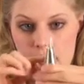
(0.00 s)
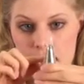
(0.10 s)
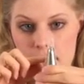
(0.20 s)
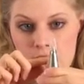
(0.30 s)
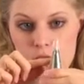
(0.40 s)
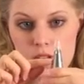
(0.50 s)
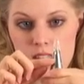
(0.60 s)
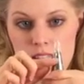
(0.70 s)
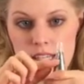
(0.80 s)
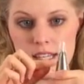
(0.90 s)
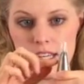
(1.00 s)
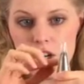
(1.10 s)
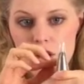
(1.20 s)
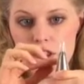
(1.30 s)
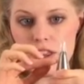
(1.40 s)
As you can see
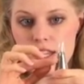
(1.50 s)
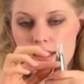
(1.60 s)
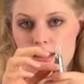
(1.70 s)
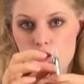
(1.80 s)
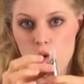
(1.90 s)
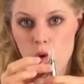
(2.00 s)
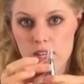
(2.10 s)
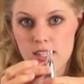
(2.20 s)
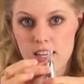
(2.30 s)
here, this is going to